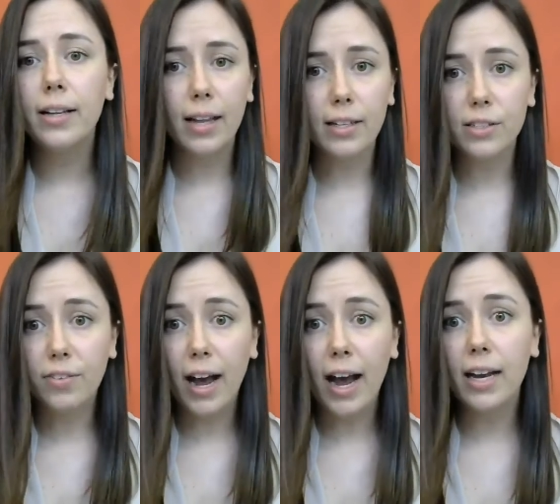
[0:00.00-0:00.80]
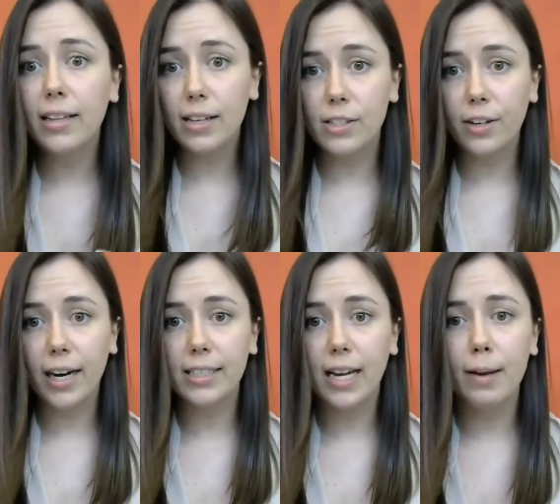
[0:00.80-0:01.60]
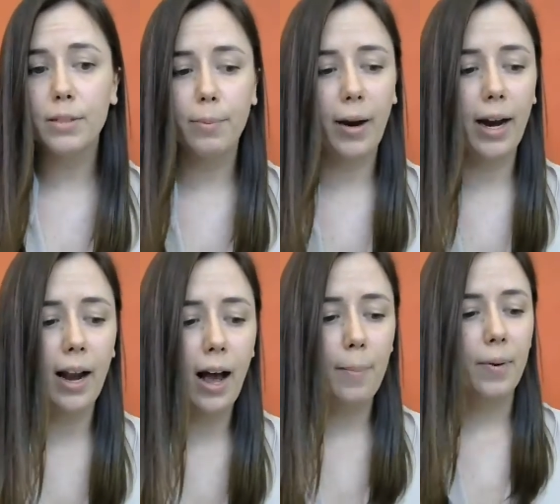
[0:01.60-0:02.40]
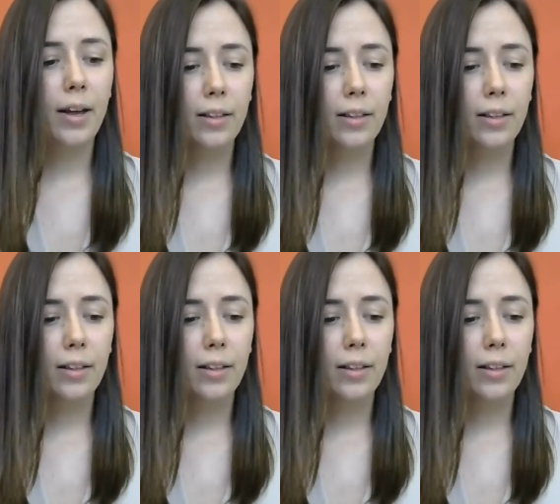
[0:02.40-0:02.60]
that's fine. That's a great time to bring it up.